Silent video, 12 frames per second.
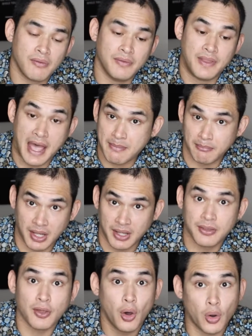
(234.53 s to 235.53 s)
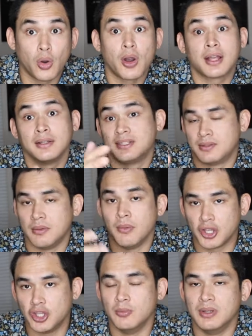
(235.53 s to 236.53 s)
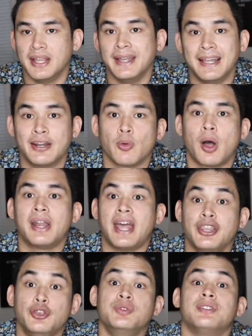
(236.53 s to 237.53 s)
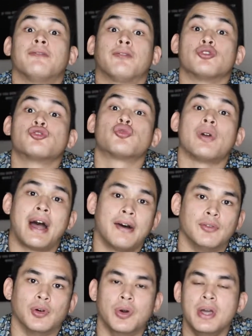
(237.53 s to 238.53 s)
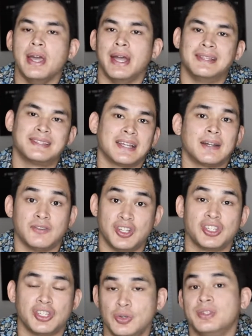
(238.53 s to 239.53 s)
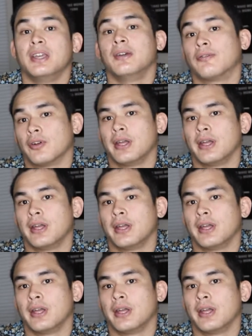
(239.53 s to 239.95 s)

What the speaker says: that month, or I could accumulate later on and use it for travel instead of just using it for